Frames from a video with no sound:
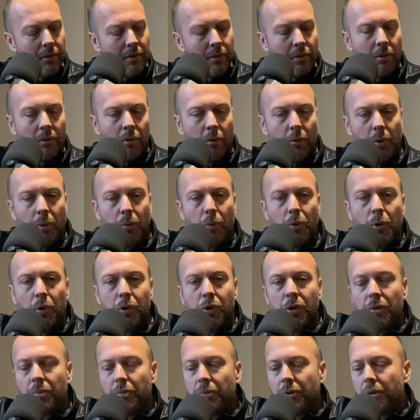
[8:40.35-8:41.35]
Lord, we
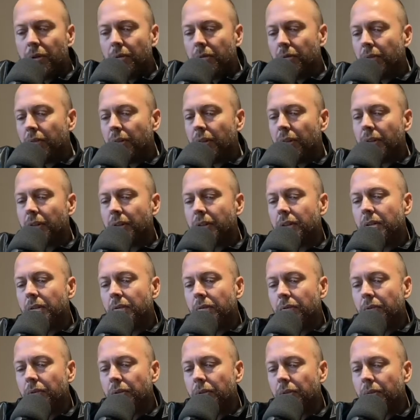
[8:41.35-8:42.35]
worship you and thank you
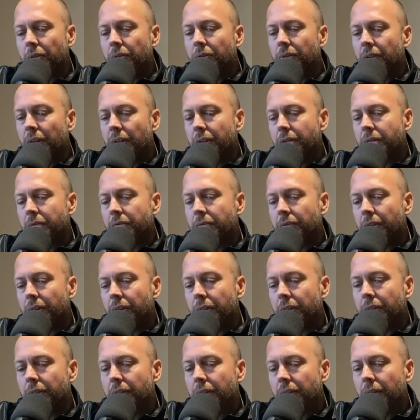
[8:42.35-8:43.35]
for your
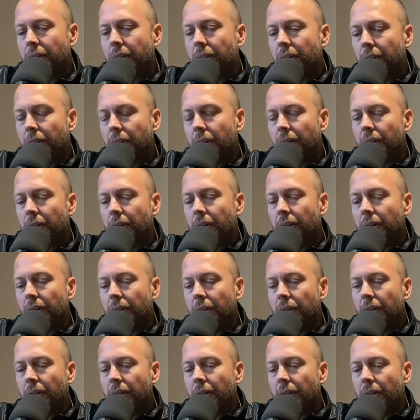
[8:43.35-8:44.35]
sacrifice.
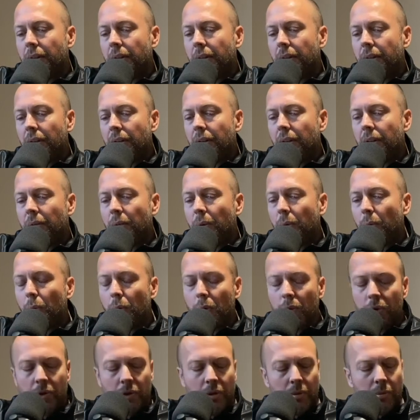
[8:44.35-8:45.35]
And we
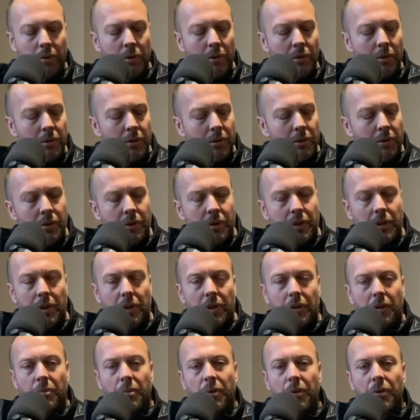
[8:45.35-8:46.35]
worship you as you're
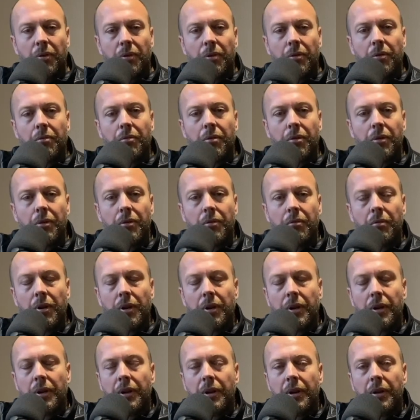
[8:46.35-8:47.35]
seated upon the throne
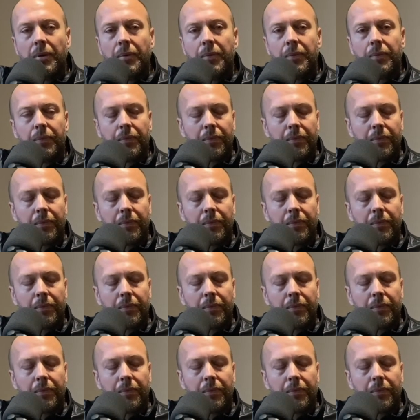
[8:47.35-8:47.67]
right now.